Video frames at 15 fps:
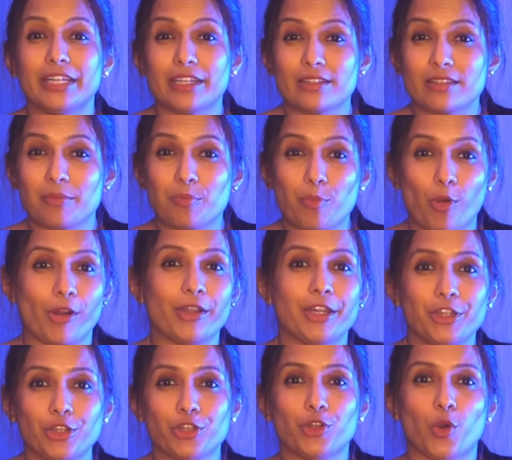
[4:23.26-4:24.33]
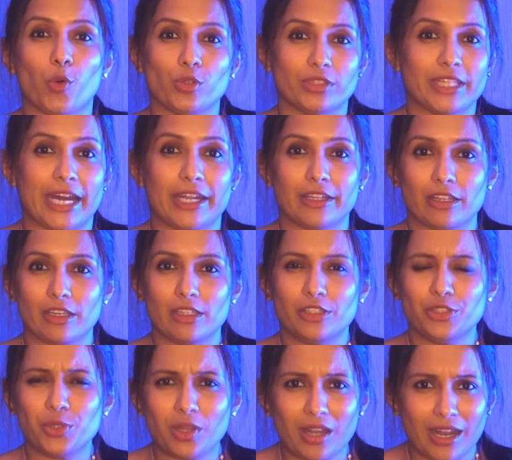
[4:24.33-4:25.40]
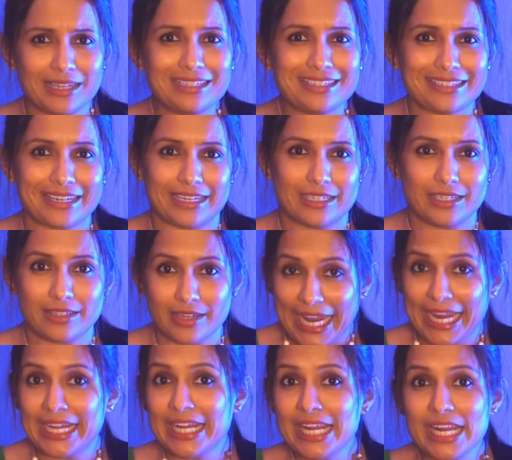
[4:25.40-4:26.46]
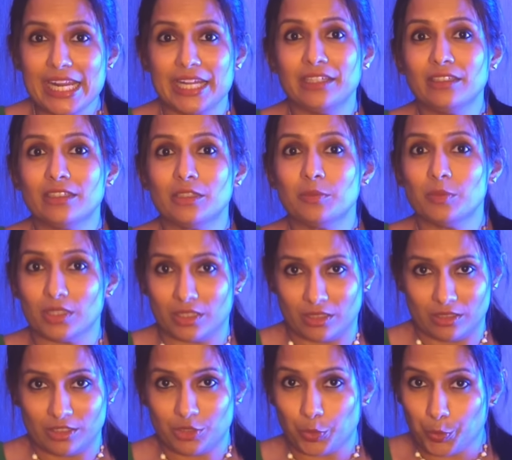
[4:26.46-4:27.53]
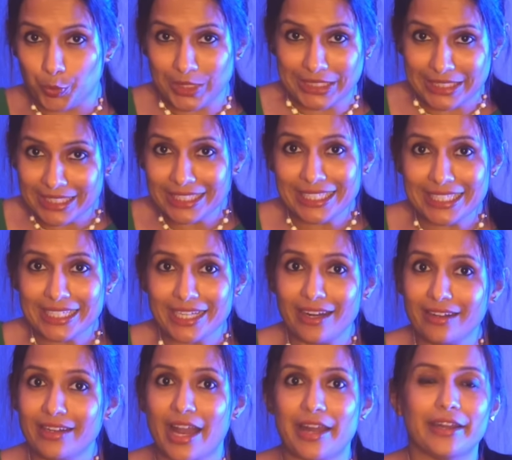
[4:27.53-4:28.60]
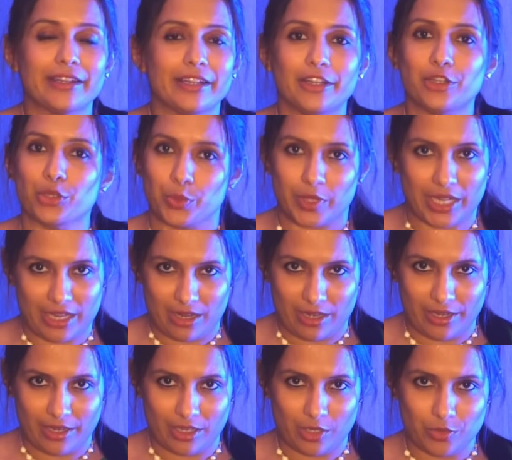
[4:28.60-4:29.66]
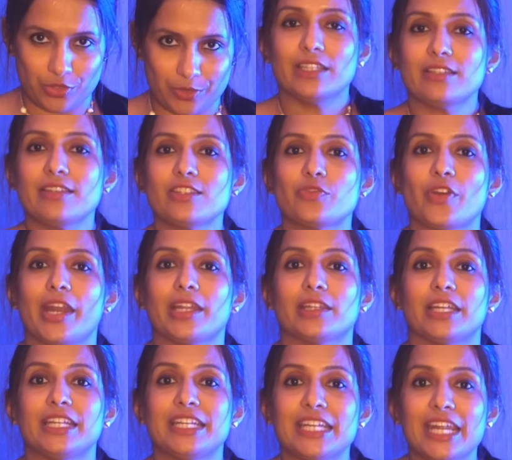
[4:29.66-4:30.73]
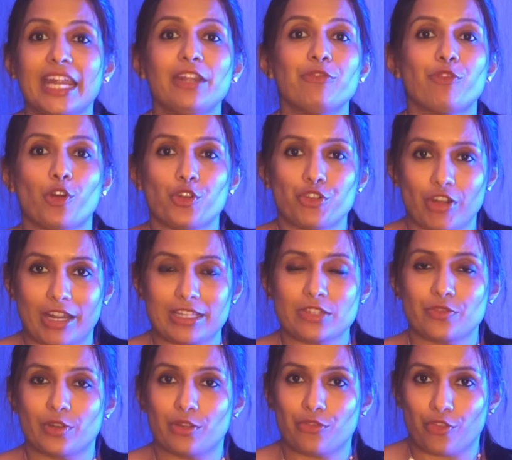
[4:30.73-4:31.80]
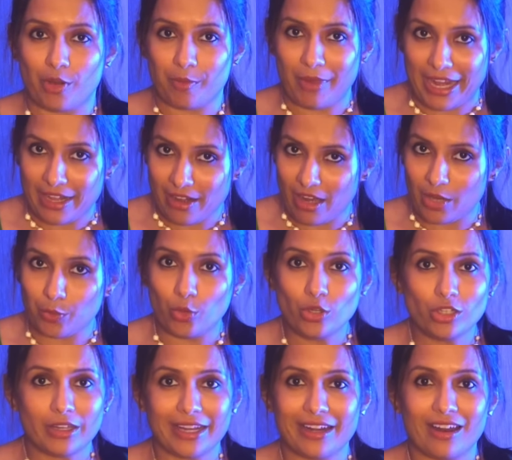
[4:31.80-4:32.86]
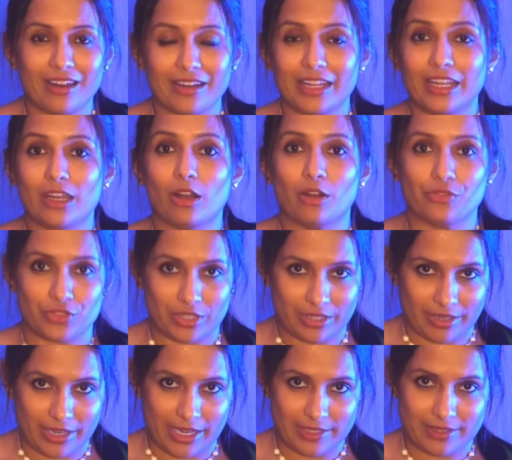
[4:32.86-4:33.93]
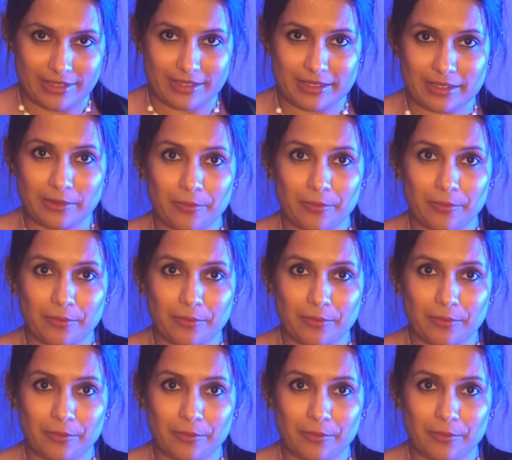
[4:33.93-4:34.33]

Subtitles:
it is important to note that you can't credit any income earned within India directly to your NRE account. This is where the need for transfer from NRO to NRE often arises.